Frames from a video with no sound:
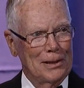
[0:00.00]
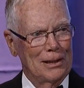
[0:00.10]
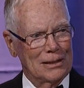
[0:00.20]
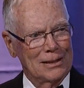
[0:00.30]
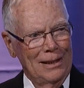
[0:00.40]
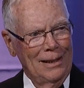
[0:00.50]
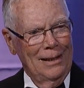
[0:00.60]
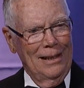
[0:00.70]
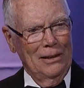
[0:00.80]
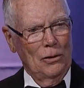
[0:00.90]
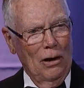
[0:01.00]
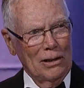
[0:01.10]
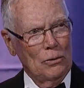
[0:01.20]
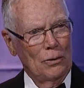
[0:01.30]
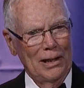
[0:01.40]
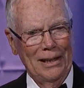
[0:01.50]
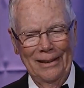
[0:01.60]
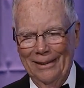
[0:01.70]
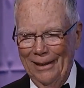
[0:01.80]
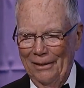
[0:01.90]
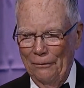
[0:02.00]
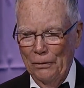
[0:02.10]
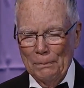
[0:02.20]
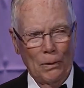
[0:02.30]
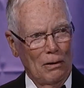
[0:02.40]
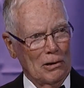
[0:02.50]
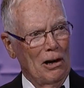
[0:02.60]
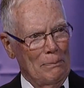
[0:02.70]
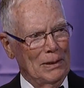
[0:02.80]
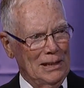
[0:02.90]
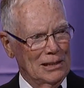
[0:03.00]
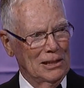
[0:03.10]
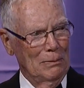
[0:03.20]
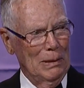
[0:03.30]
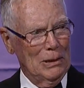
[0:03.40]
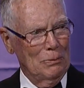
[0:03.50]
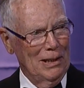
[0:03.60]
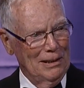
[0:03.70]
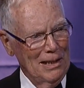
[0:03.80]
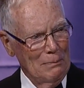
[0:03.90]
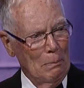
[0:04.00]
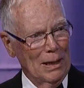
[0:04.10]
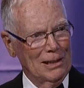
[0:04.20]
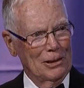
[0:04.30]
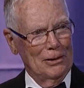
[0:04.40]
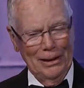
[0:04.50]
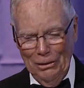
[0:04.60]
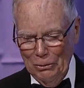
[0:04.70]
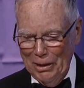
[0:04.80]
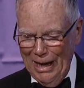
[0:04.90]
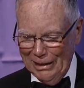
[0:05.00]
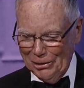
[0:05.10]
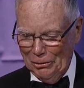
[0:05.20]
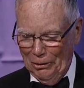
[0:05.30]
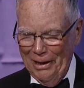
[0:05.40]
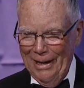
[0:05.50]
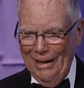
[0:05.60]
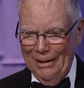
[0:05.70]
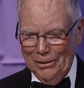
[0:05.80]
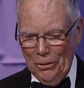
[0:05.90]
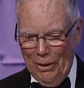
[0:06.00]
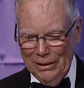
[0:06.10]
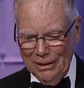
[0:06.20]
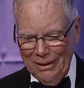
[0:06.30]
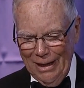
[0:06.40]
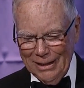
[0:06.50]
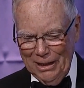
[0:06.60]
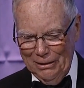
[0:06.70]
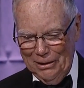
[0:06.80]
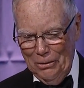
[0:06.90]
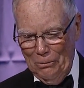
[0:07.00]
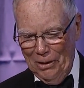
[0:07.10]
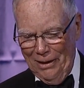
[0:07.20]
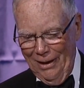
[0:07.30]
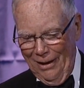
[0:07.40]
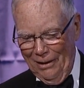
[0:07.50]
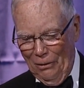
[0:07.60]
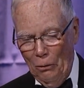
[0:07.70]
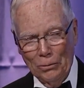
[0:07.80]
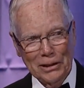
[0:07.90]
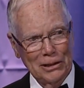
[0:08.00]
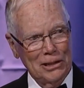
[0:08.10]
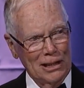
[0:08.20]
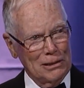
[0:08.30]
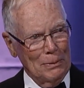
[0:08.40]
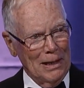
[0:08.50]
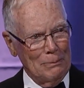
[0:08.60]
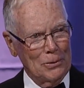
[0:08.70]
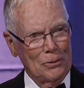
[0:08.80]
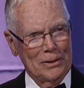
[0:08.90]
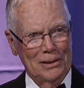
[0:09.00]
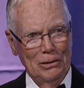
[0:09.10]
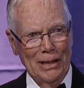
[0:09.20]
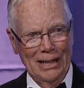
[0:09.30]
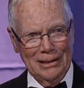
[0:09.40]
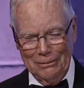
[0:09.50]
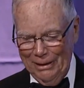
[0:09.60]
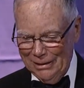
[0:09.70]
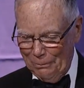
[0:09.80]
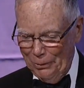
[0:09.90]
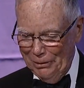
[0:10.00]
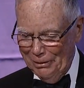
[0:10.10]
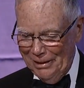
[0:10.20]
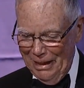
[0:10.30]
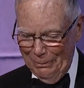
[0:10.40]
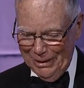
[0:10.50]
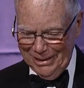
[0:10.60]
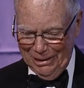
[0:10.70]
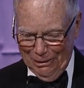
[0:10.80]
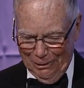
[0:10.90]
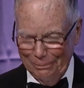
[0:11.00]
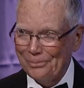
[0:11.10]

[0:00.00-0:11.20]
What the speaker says: to this ongoing football competition between Butler and Newcastle. So I just ask you to hold your judgment. I'm told that Newcastle has a pretty good team this year.